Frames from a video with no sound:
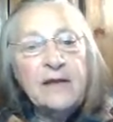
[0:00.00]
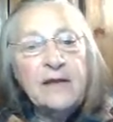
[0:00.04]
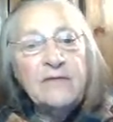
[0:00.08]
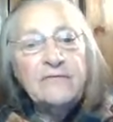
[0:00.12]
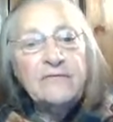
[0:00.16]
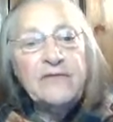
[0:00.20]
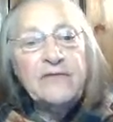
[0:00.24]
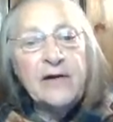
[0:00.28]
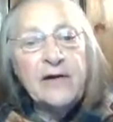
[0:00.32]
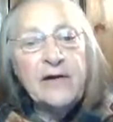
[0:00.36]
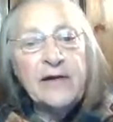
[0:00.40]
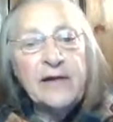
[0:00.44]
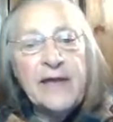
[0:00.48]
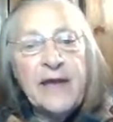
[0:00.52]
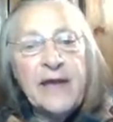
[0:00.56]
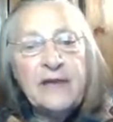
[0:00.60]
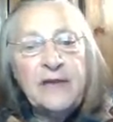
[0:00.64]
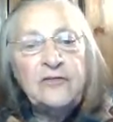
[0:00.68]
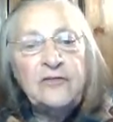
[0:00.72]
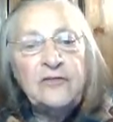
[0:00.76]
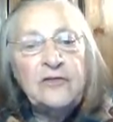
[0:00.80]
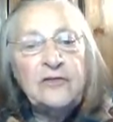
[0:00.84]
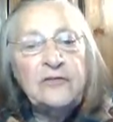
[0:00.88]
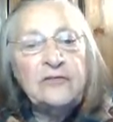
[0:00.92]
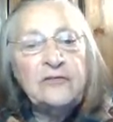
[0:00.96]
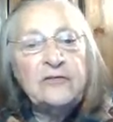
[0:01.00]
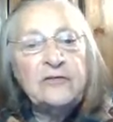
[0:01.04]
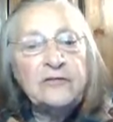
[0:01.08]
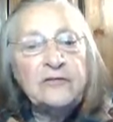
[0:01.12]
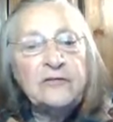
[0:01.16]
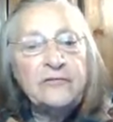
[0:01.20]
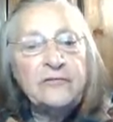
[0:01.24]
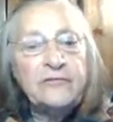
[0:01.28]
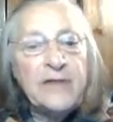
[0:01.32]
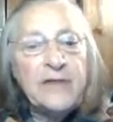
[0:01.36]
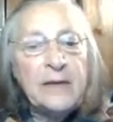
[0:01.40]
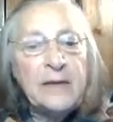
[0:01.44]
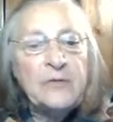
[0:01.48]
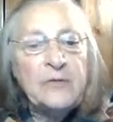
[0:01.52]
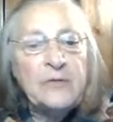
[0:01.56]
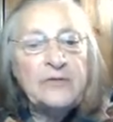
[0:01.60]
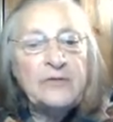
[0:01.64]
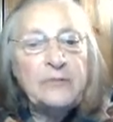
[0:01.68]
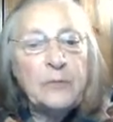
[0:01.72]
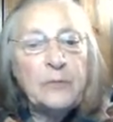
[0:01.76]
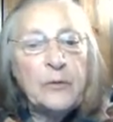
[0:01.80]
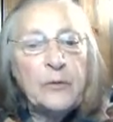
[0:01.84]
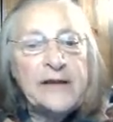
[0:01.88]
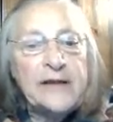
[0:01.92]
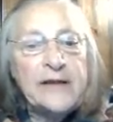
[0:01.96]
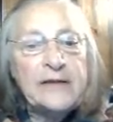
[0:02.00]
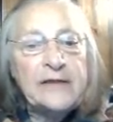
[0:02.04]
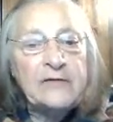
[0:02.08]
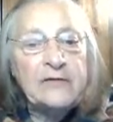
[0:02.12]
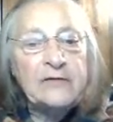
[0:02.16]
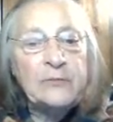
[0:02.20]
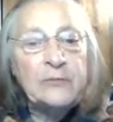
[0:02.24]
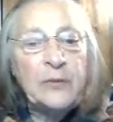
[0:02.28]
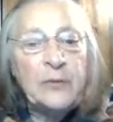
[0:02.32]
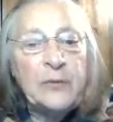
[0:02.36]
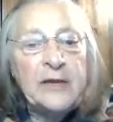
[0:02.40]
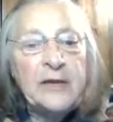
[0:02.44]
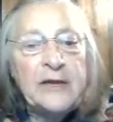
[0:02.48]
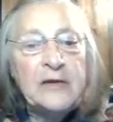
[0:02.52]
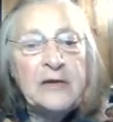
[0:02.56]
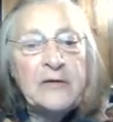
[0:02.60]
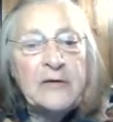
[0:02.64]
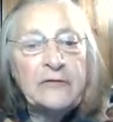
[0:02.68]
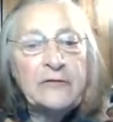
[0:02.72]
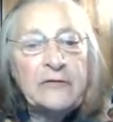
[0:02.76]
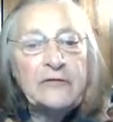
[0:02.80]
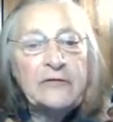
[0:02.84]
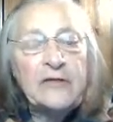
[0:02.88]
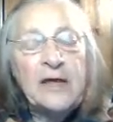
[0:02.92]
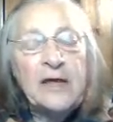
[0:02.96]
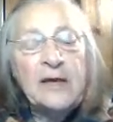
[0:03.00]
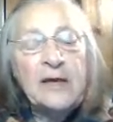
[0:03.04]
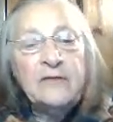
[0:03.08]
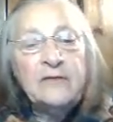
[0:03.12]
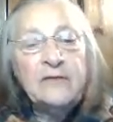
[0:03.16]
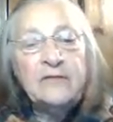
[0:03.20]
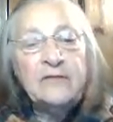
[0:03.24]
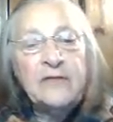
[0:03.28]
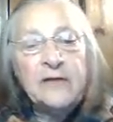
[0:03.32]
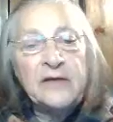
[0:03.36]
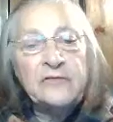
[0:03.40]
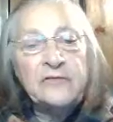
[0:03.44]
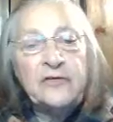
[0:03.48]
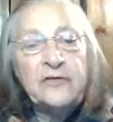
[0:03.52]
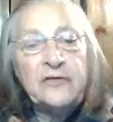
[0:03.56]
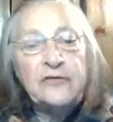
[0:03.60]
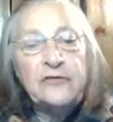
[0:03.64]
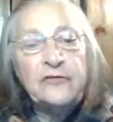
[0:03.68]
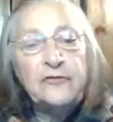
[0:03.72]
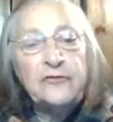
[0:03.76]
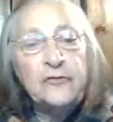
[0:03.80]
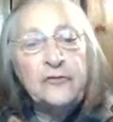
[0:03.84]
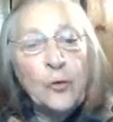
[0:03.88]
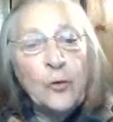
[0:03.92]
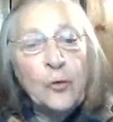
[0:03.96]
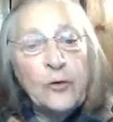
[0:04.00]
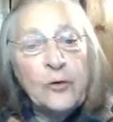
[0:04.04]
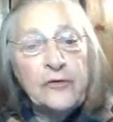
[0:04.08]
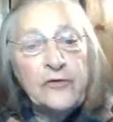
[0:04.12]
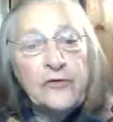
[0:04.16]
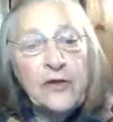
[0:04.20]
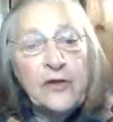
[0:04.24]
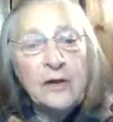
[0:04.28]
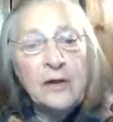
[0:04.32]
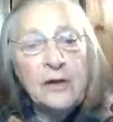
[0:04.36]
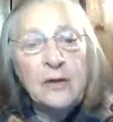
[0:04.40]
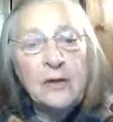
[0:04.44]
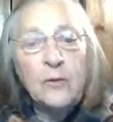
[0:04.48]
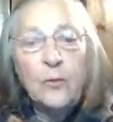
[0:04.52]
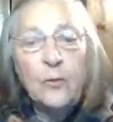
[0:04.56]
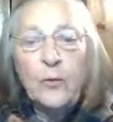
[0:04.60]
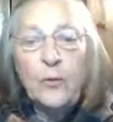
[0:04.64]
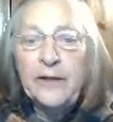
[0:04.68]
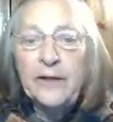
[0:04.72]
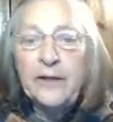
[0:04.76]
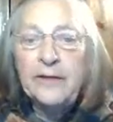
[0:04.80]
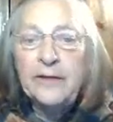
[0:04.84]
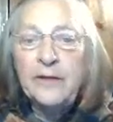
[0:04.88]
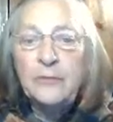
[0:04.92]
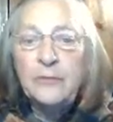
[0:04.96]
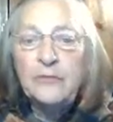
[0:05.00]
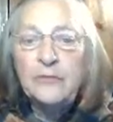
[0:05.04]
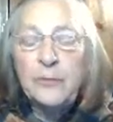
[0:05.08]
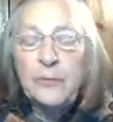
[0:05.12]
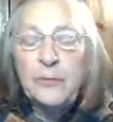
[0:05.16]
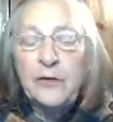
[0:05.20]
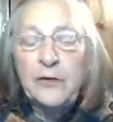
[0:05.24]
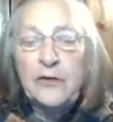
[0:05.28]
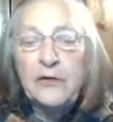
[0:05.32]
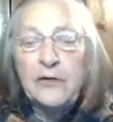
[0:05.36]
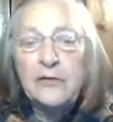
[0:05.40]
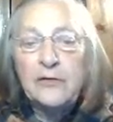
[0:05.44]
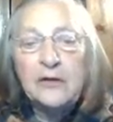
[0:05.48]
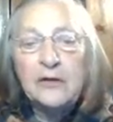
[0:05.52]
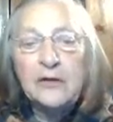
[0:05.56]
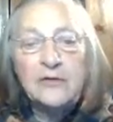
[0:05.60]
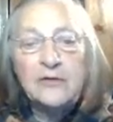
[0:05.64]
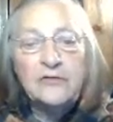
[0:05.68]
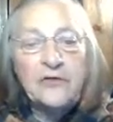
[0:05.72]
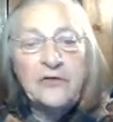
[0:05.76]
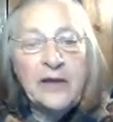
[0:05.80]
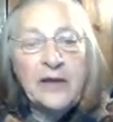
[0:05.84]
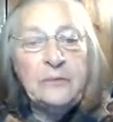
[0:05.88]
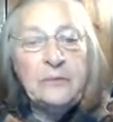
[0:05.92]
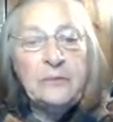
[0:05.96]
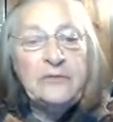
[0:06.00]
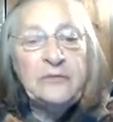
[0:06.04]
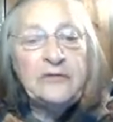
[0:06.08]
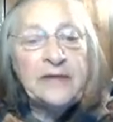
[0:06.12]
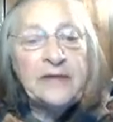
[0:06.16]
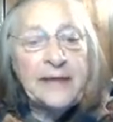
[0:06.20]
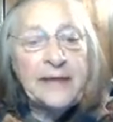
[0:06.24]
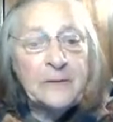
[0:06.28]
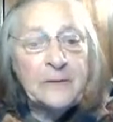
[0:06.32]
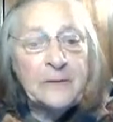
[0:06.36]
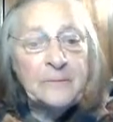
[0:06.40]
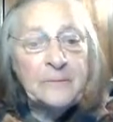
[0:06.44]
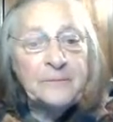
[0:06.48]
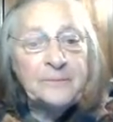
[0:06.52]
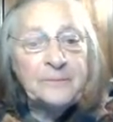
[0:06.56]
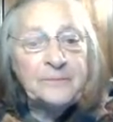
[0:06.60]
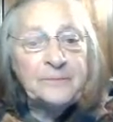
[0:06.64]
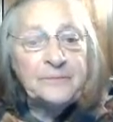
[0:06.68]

Variations of famous British peers such as Georgia, Williamsburg, Jamestown.